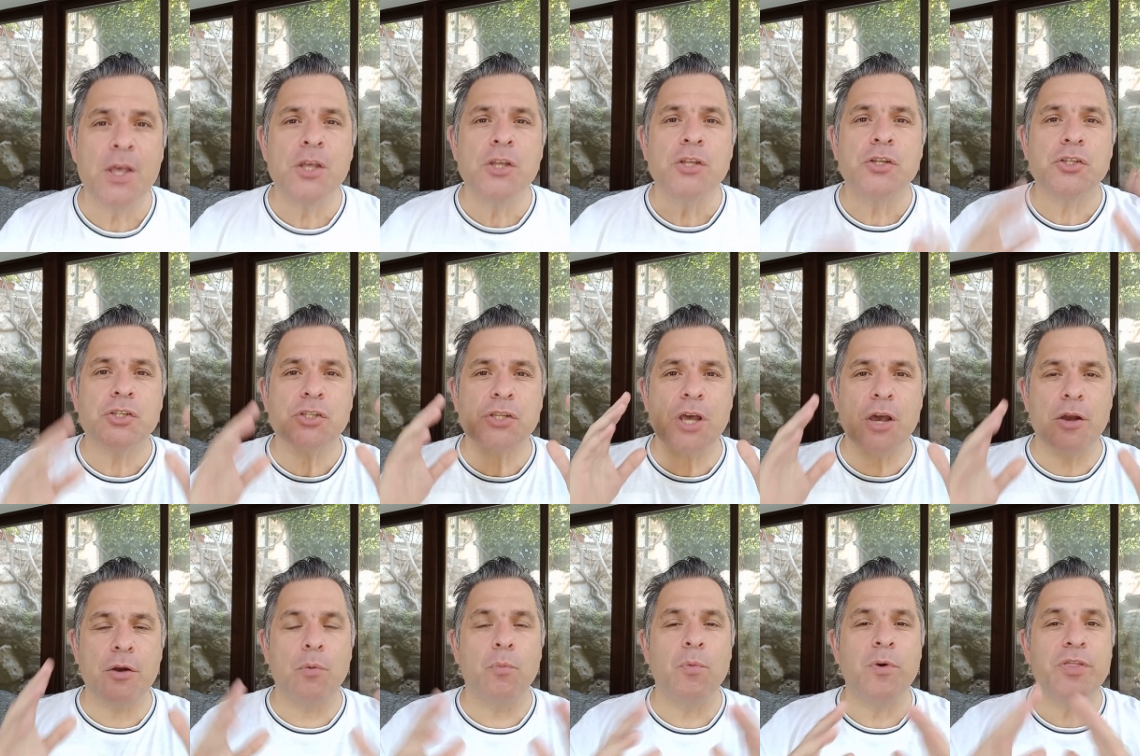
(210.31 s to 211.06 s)

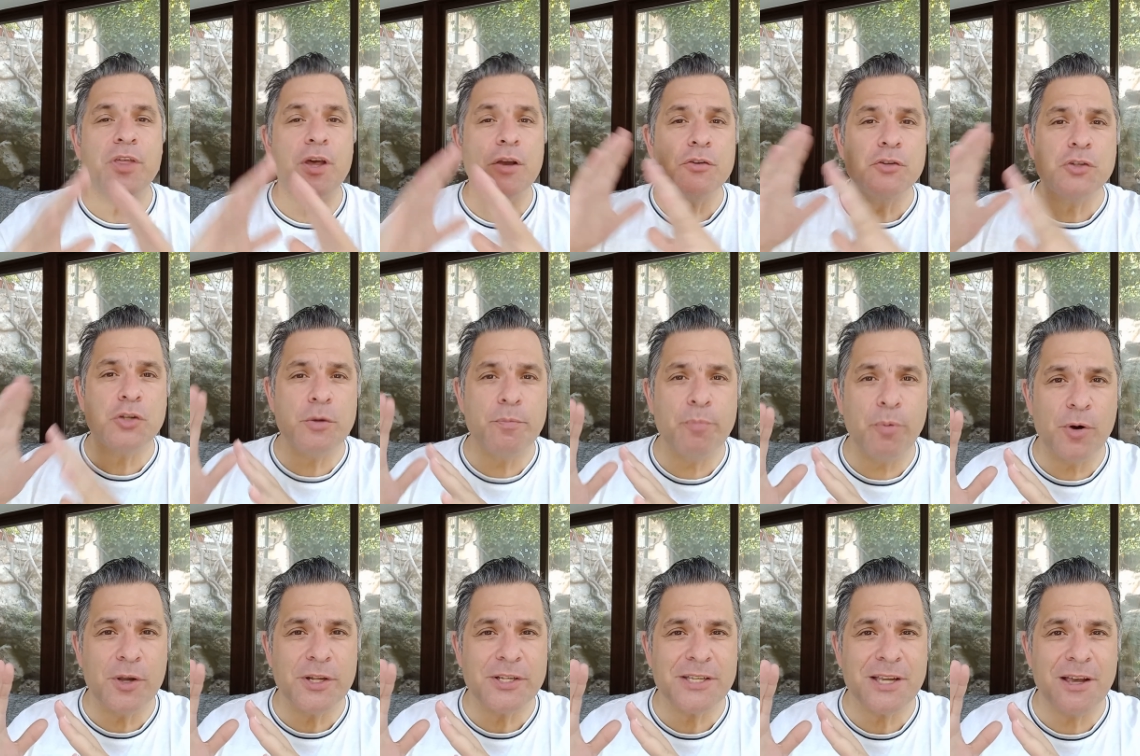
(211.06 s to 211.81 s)
So with those 2
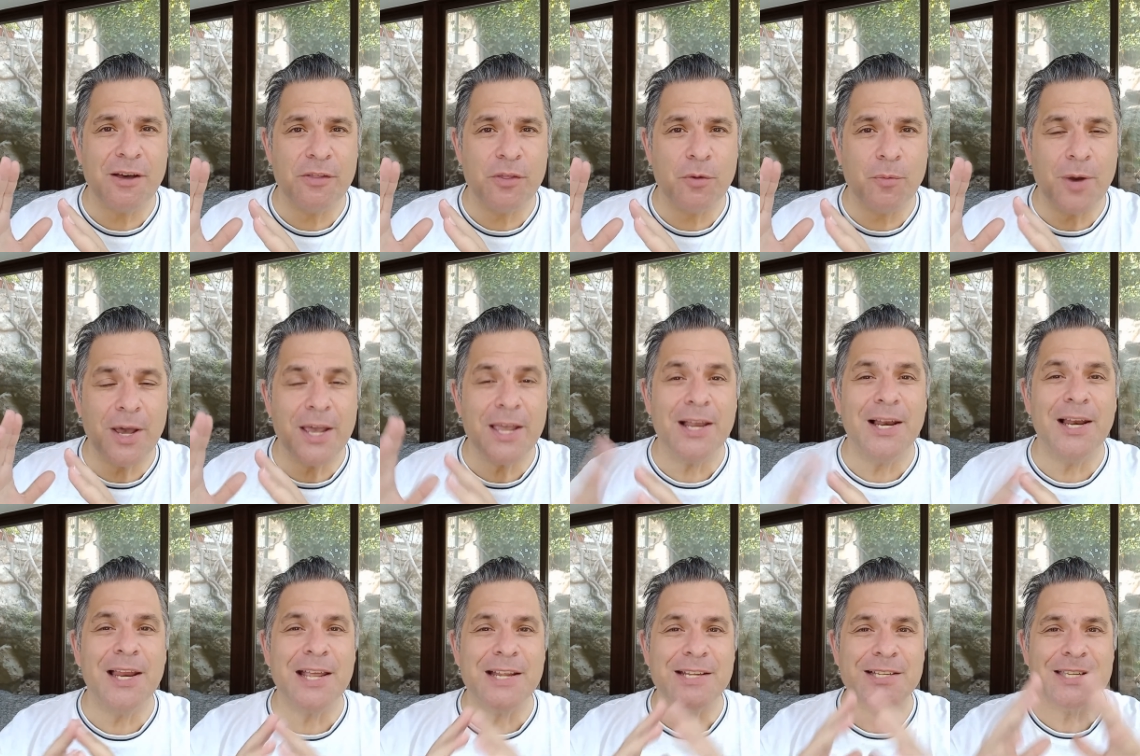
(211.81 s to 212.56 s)
points out of the way,
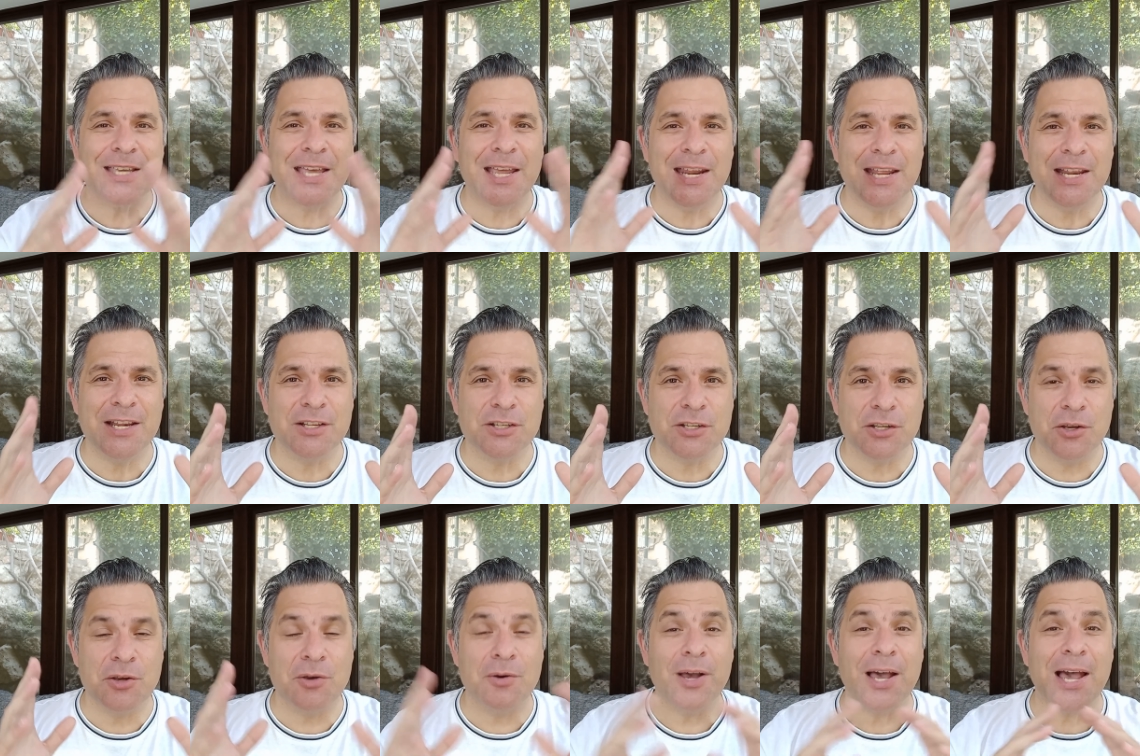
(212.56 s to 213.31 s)
let's get
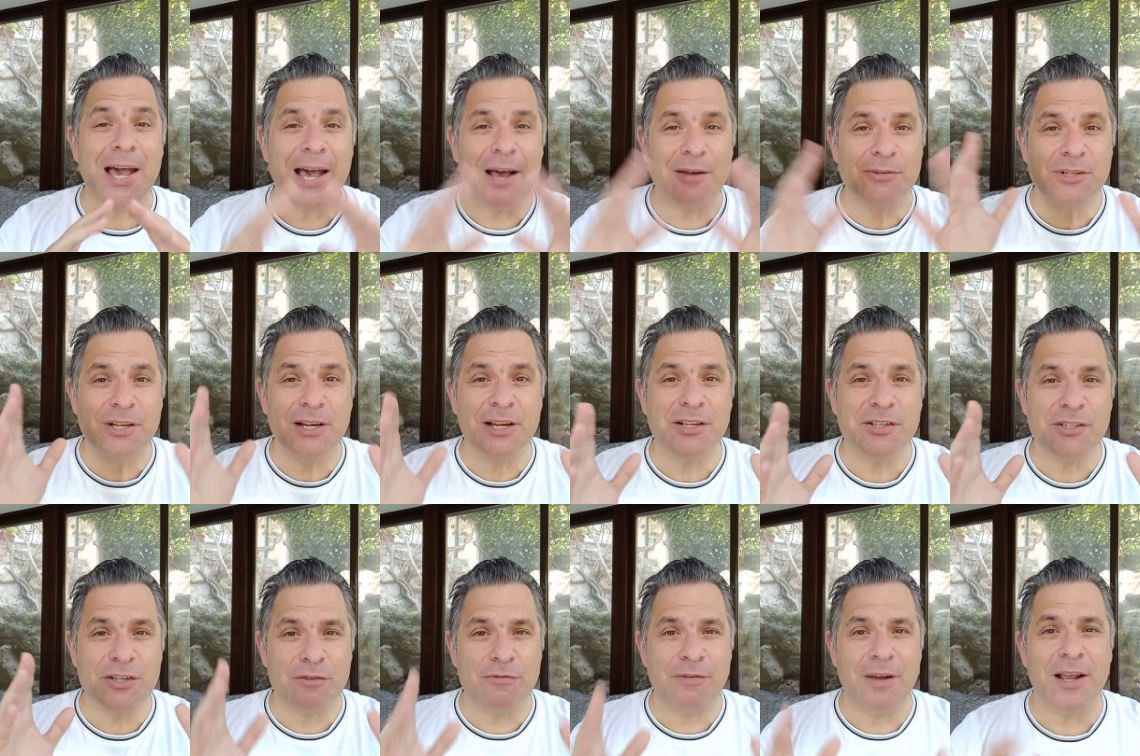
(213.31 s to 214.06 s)
into how to
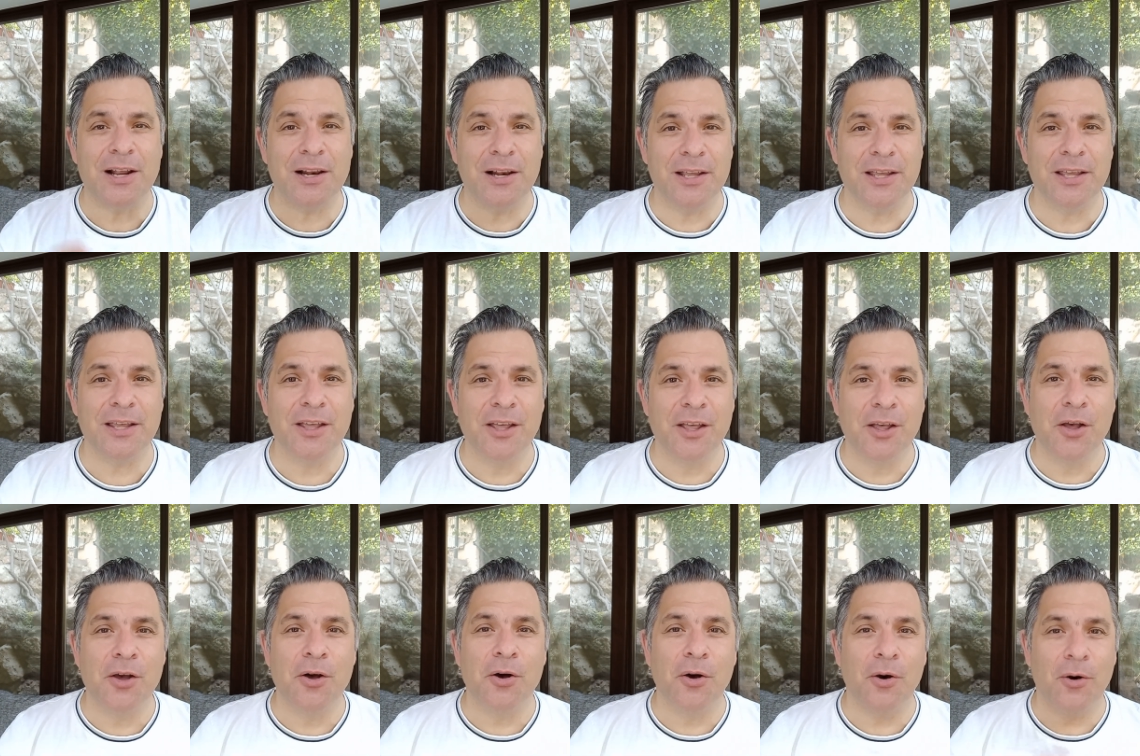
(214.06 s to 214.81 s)
list correctly
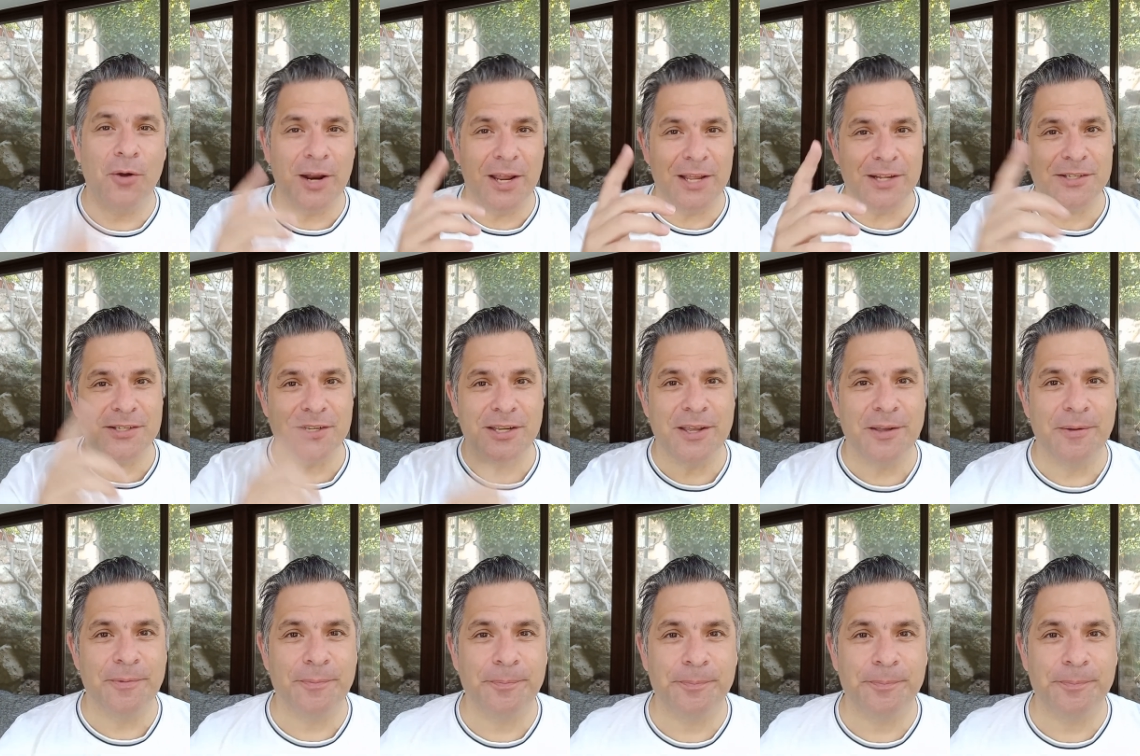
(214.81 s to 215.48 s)
on Etsy.